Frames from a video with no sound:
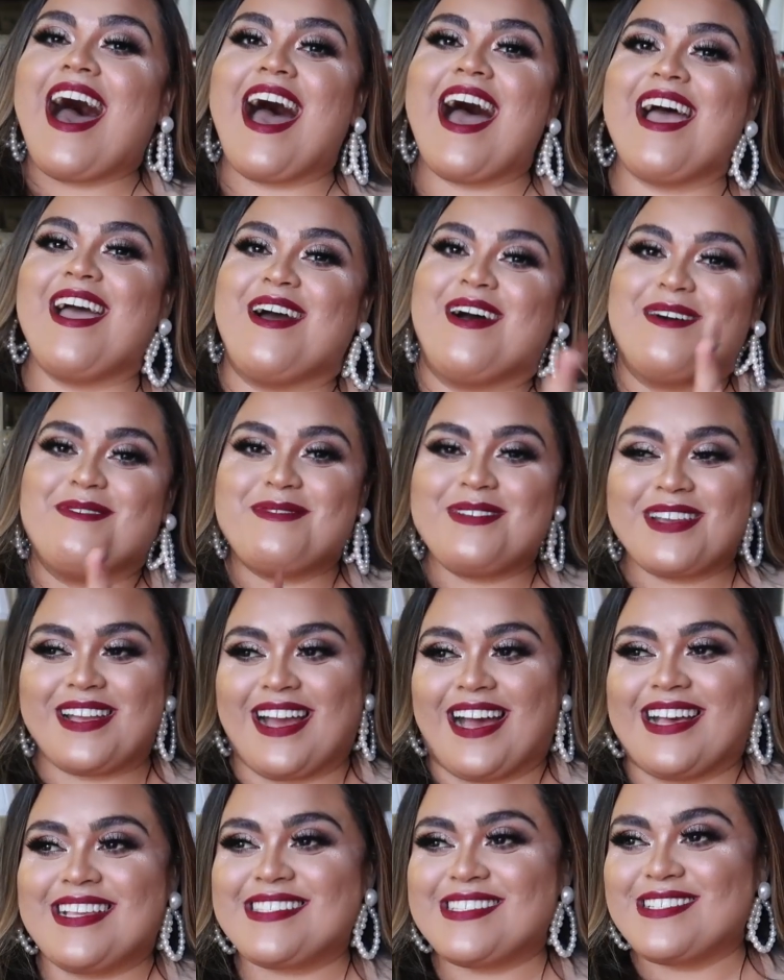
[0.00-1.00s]
I hope you
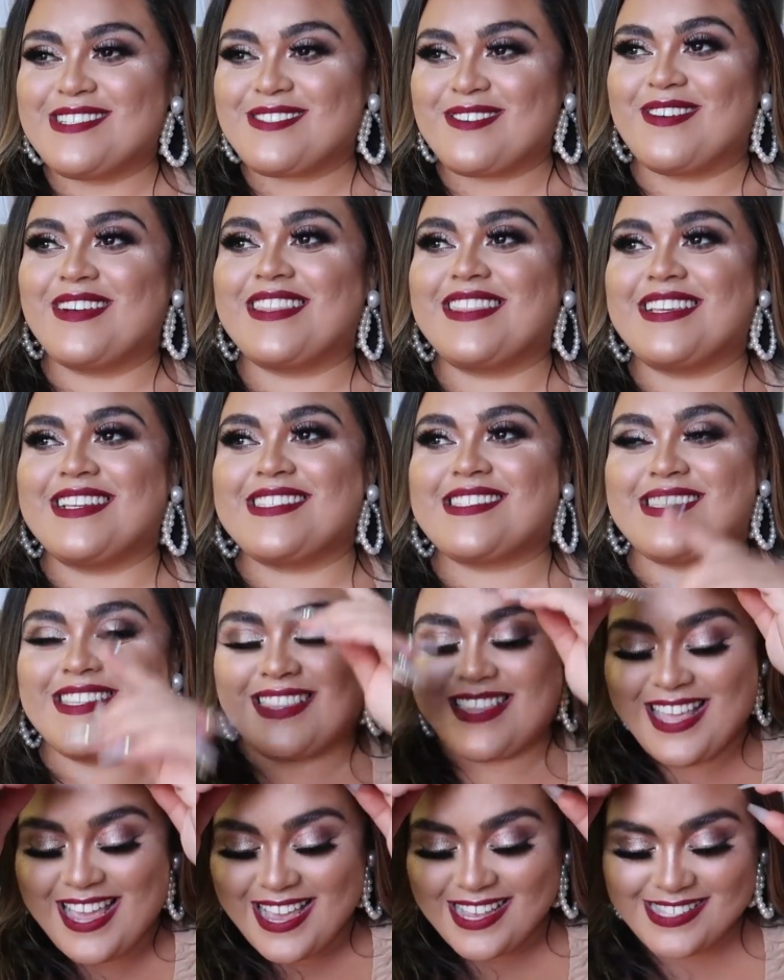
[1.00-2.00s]
guys enjoyed this
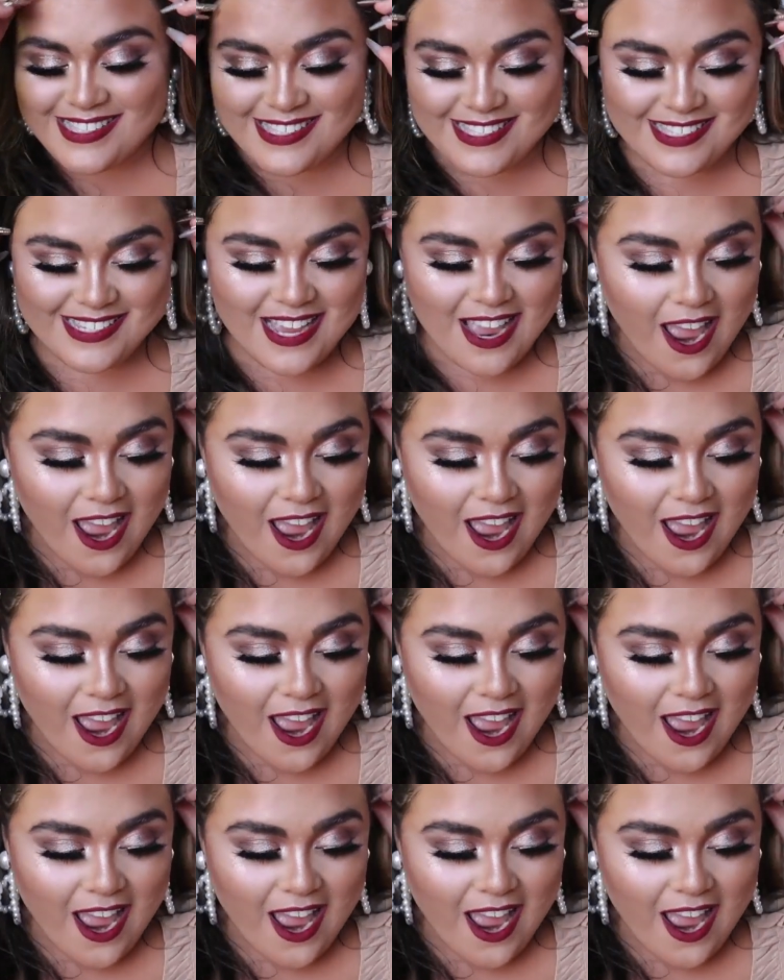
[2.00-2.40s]
list.